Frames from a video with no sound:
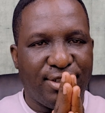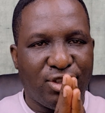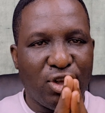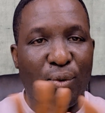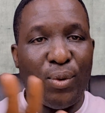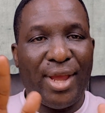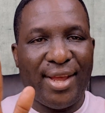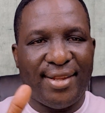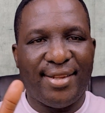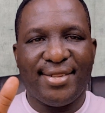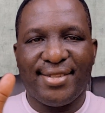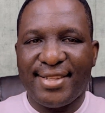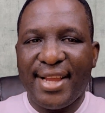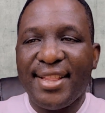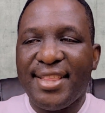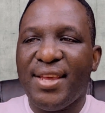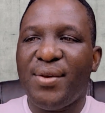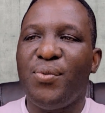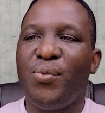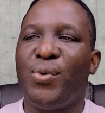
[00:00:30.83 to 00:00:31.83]
So we're
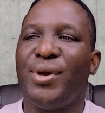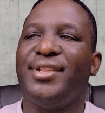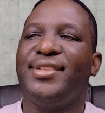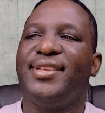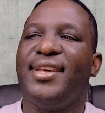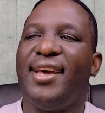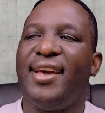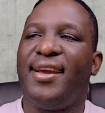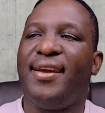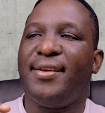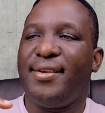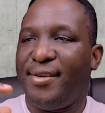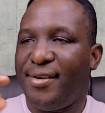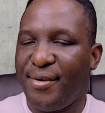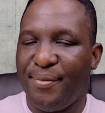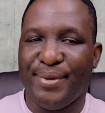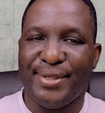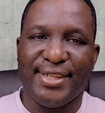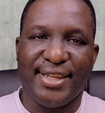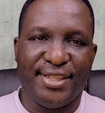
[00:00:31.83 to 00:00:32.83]
starting with a
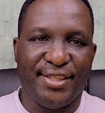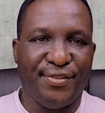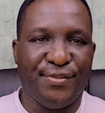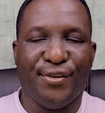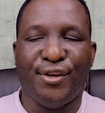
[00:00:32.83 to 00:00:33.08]
representative